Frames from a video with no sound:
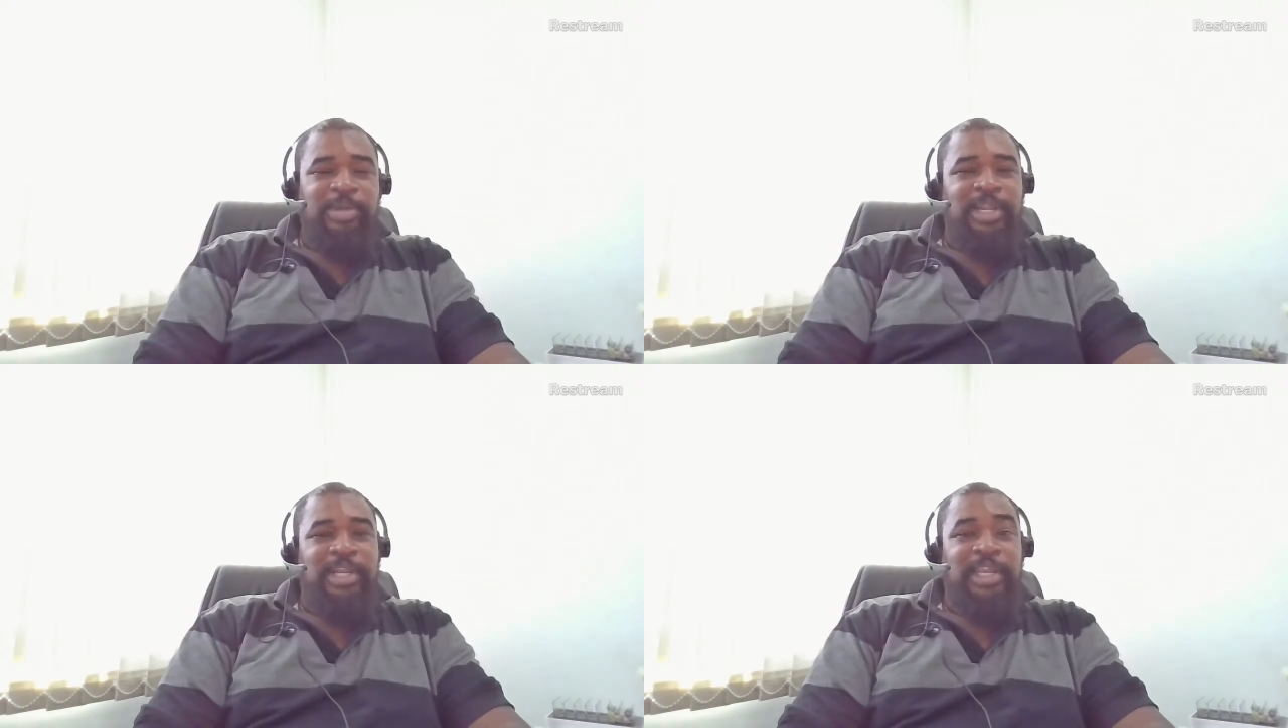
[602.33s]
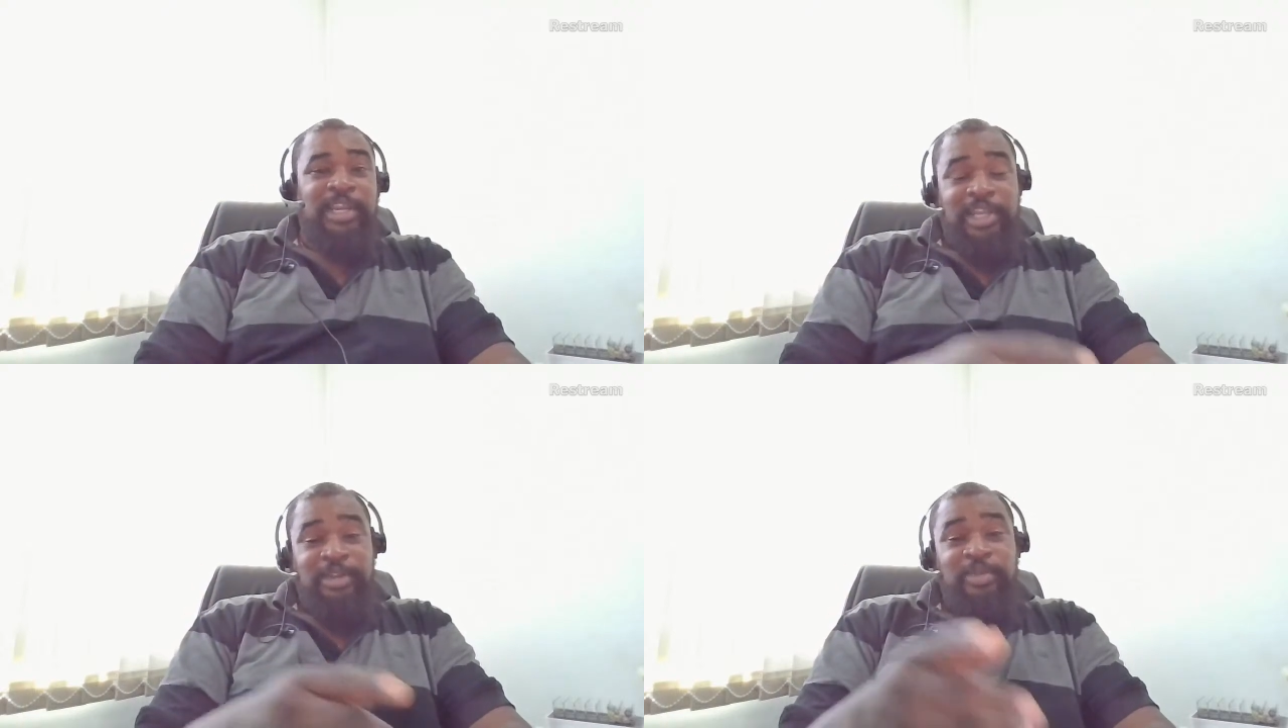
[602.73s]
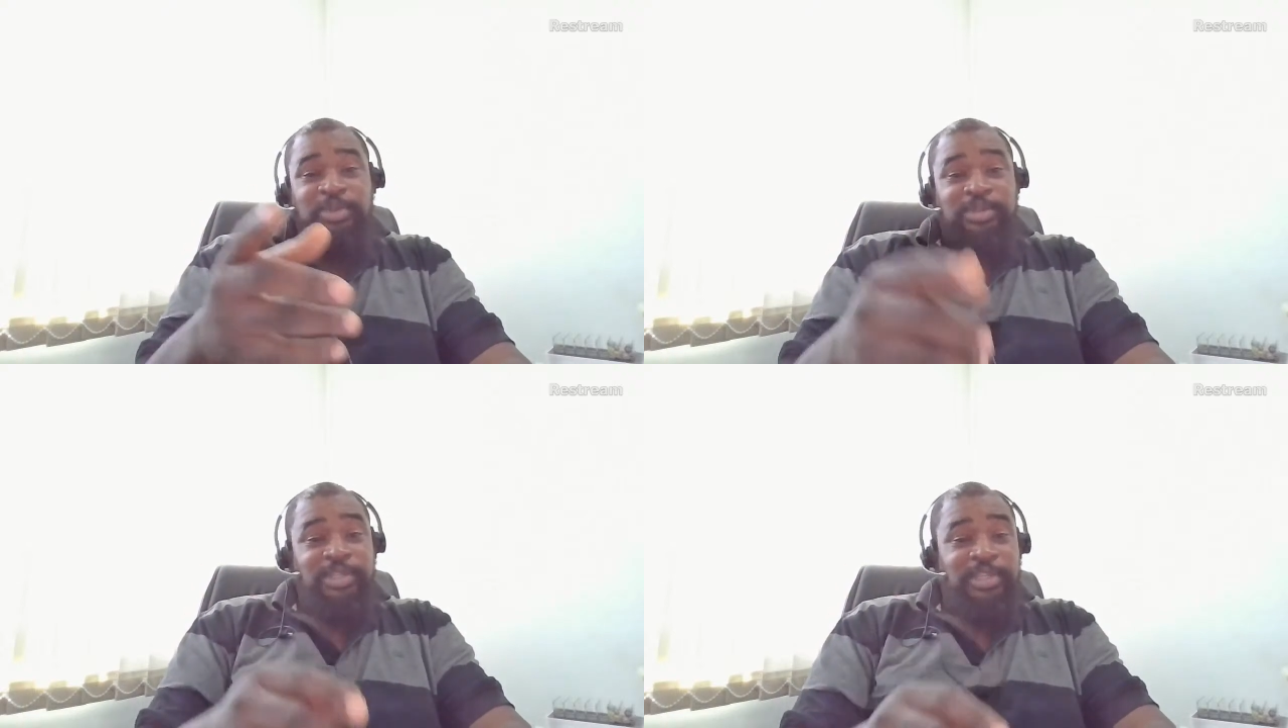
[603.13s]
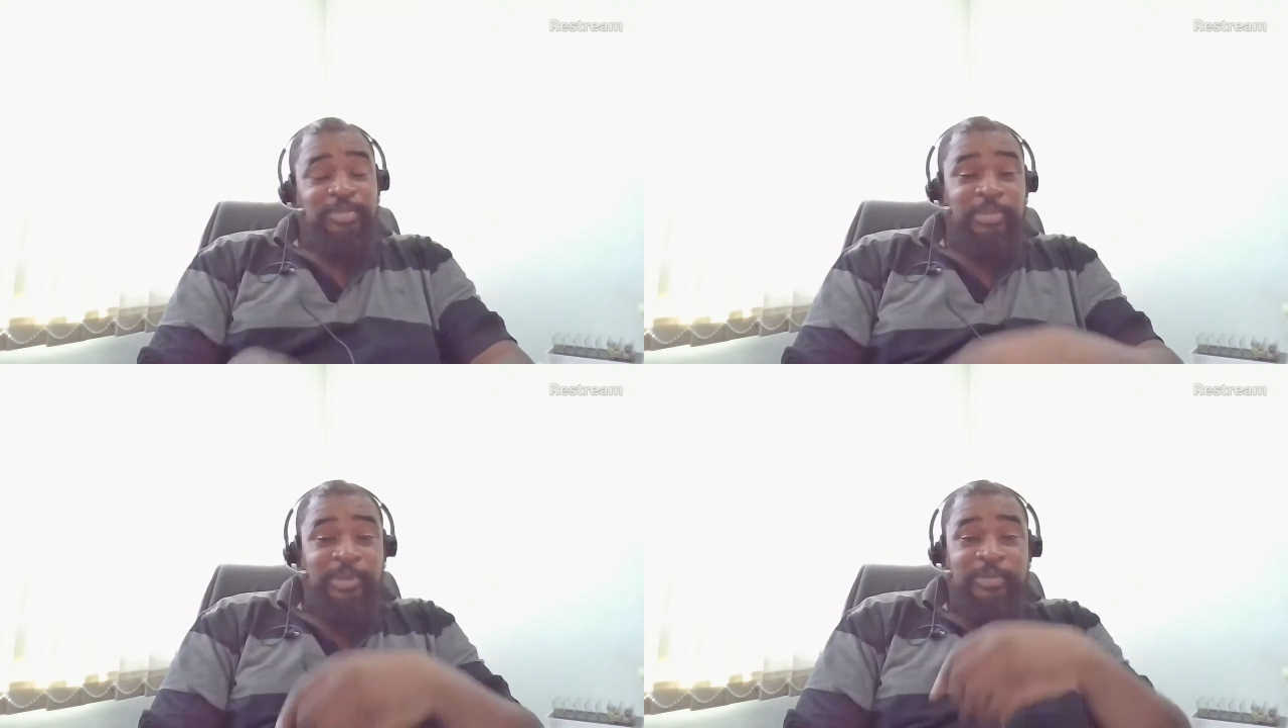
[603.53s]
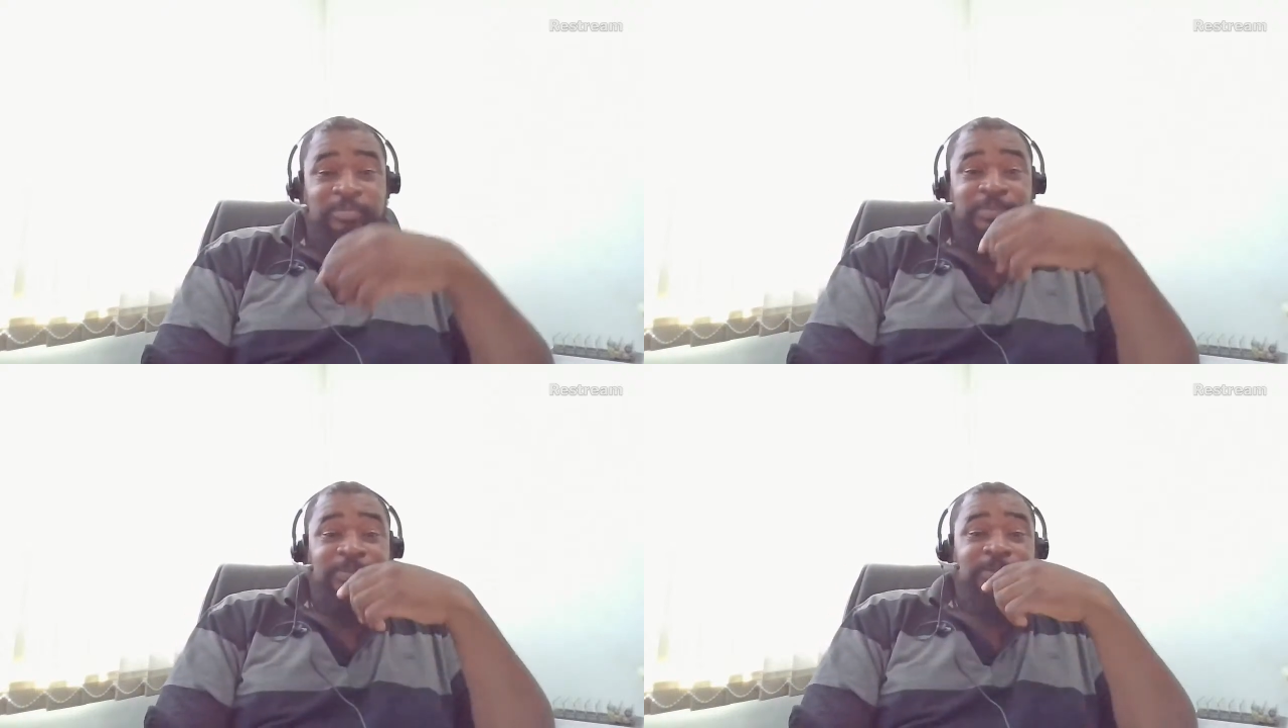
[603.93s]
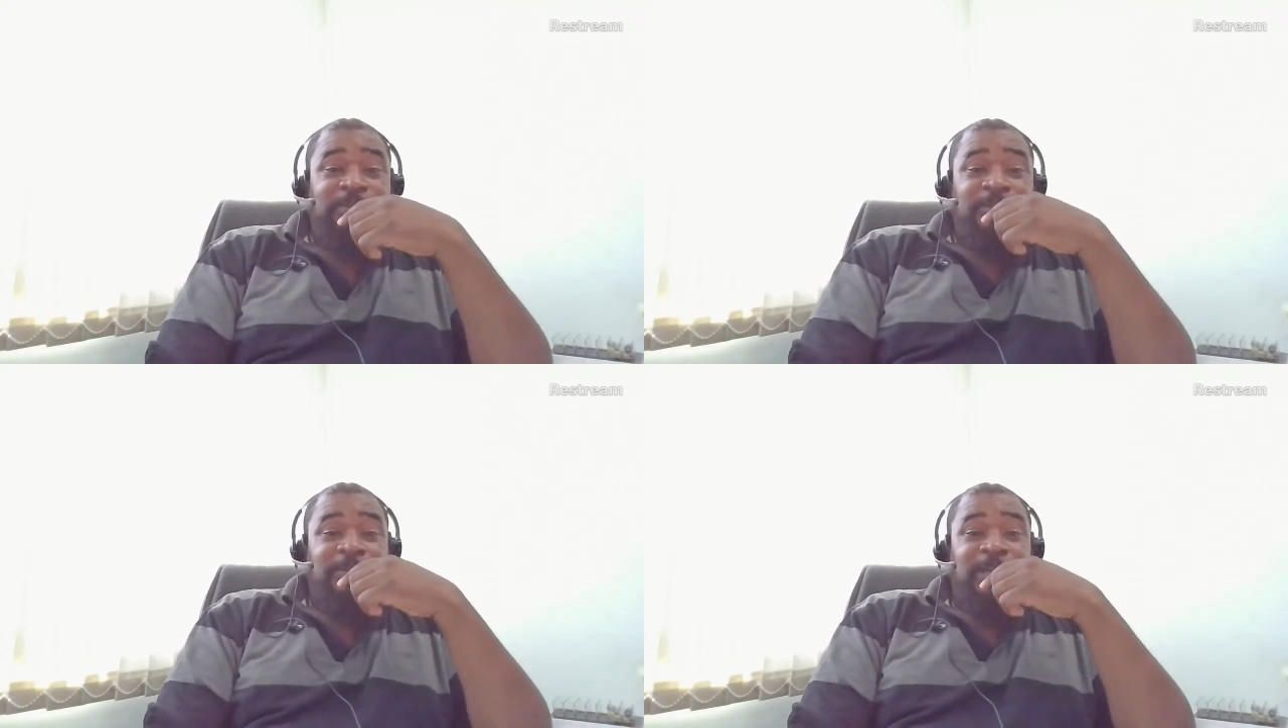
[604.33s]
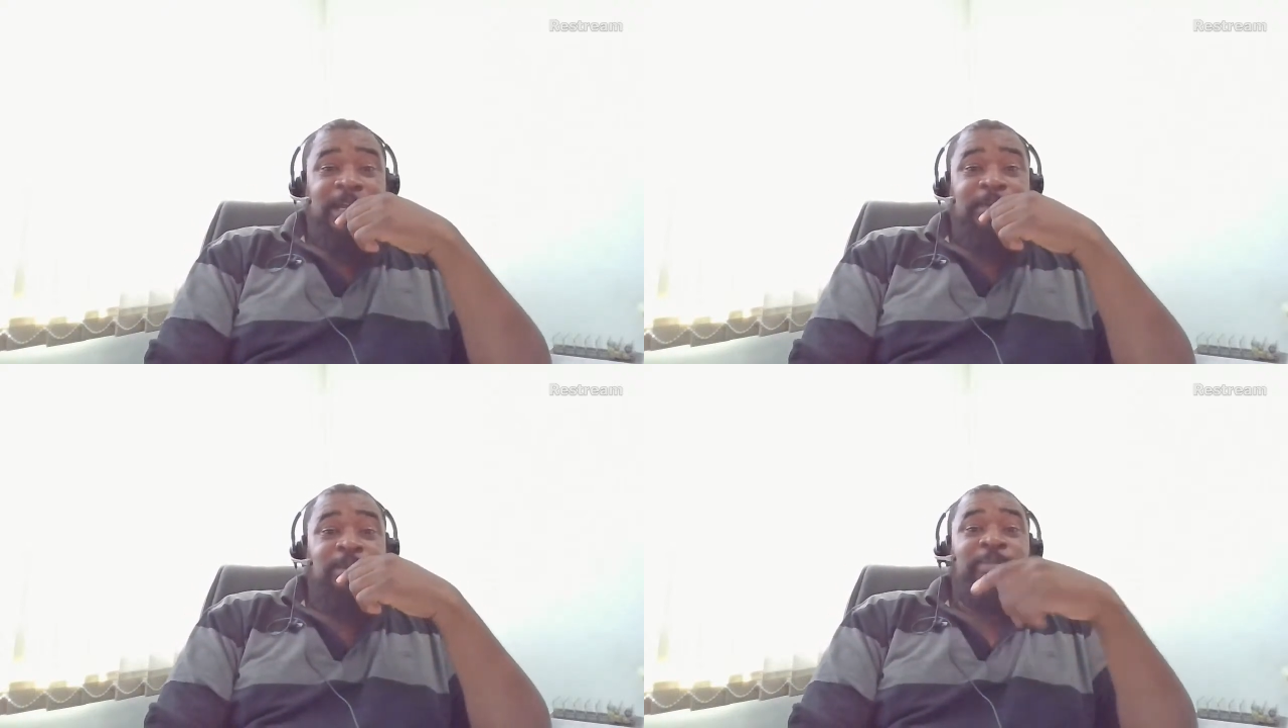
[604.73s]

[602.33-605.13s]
But then again, can you trust these people? Right?